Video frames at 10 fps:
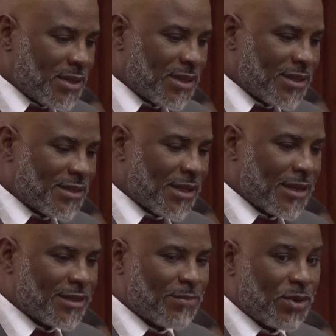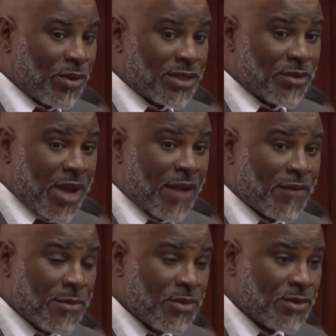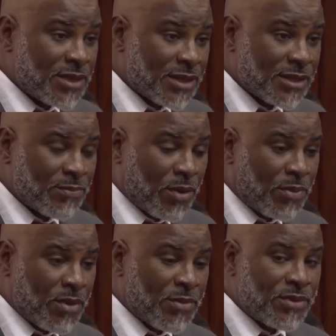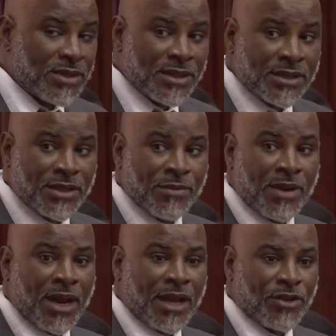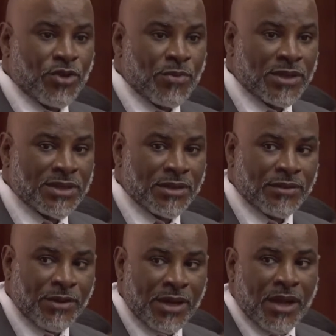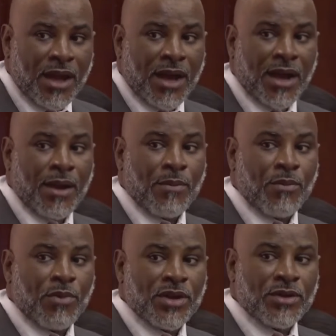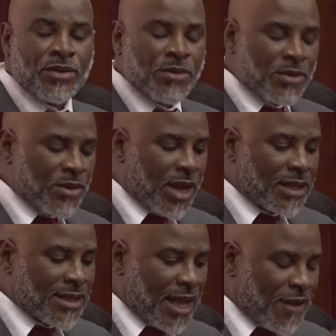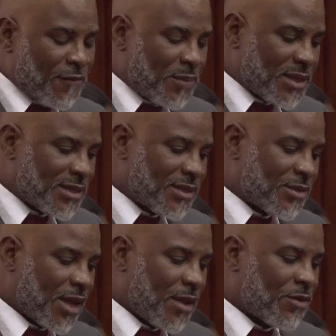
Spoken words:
is that because they don't have an proper immune system like humans do, we like to have bees that